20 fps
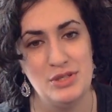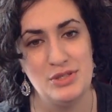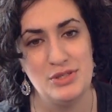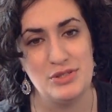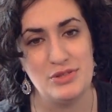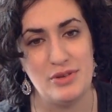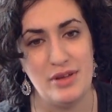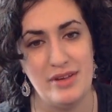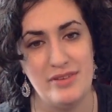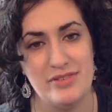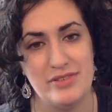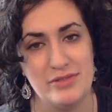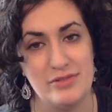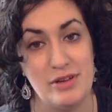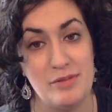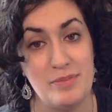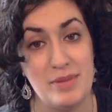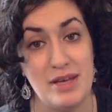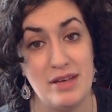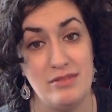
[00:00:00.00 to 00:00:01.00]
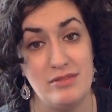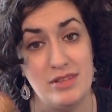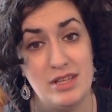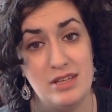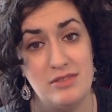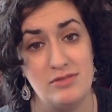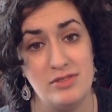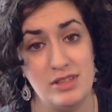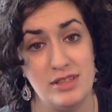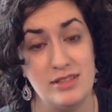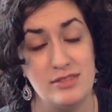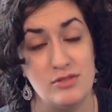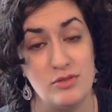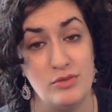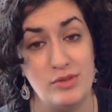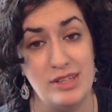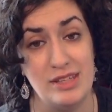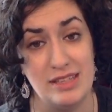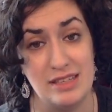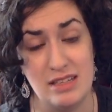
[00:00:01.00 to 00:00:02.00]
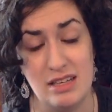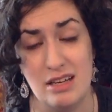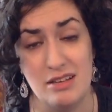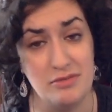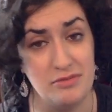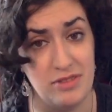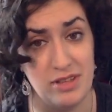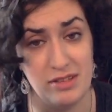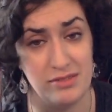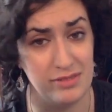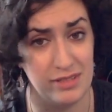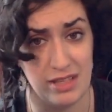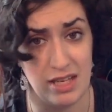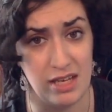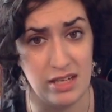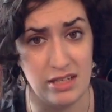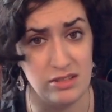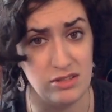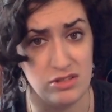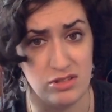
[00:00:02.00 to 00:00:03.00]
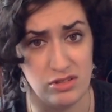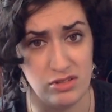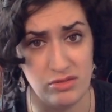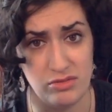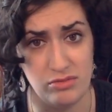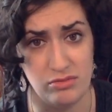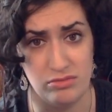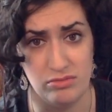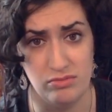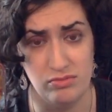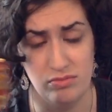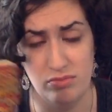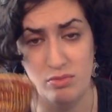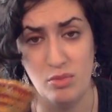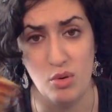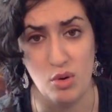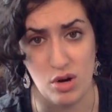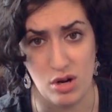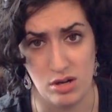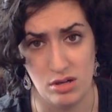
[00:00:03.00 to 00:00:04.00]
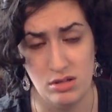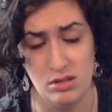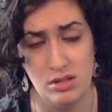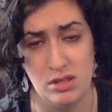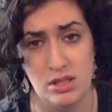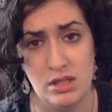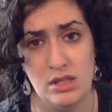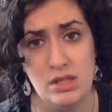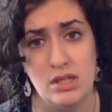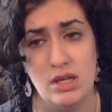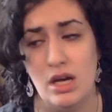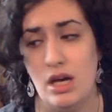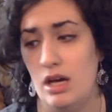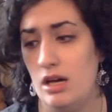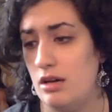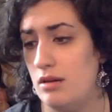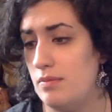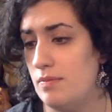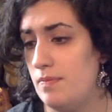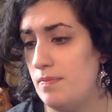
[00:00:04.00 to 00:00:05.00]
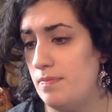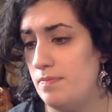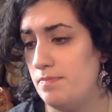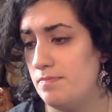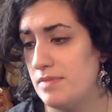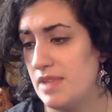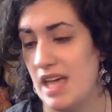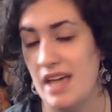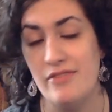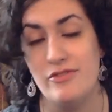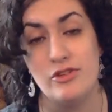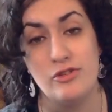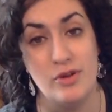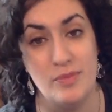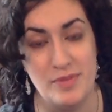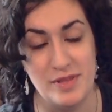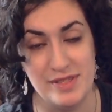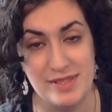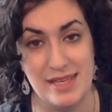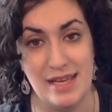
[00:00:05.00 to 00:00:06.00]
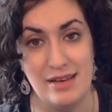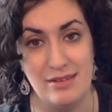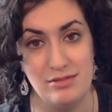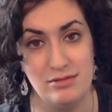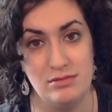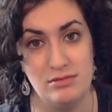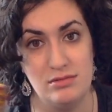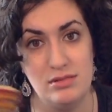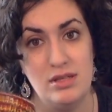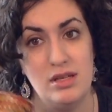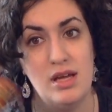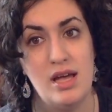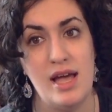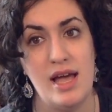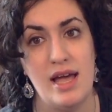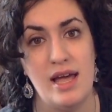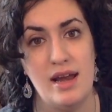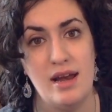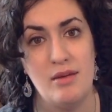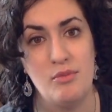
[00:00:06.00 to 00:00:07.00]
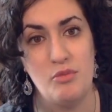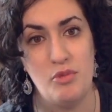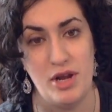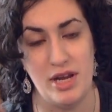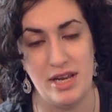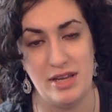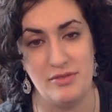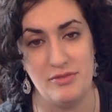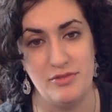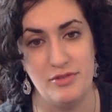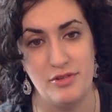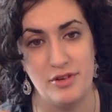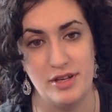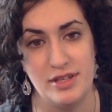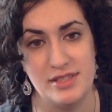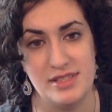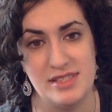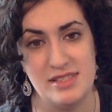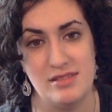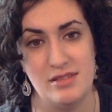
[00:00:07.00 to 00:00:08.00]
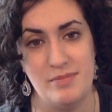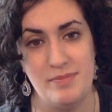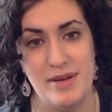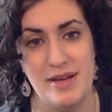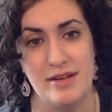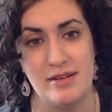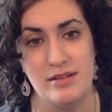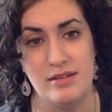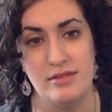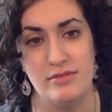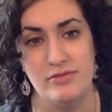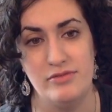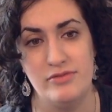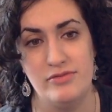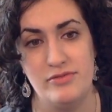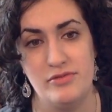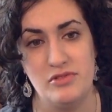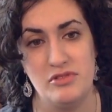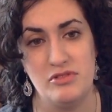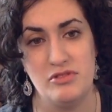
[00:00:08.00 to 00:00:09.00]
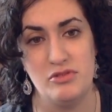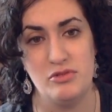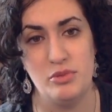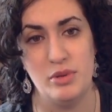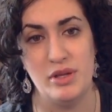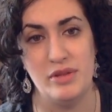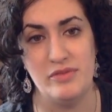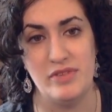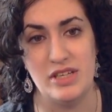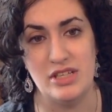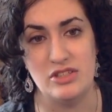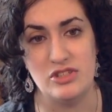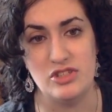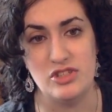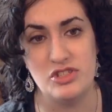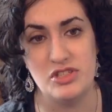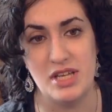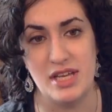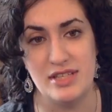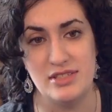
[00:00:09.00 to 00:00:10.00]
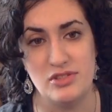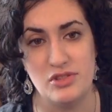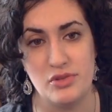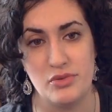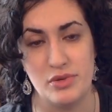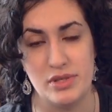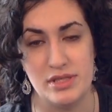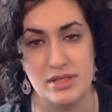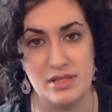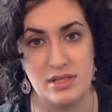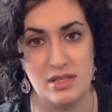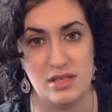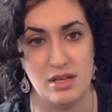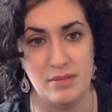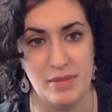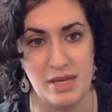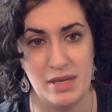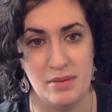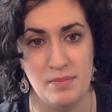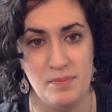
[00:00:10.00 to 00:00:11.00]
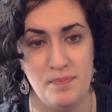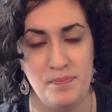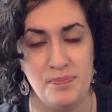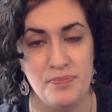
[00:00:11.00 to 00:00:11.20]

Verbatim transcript: So I have to rip out. Thankfully, it's only the cuff. Thankfully, I didn't do more. Um... I have to rip this out, and I'm waiting for a pair of twelve inch size threes to come in.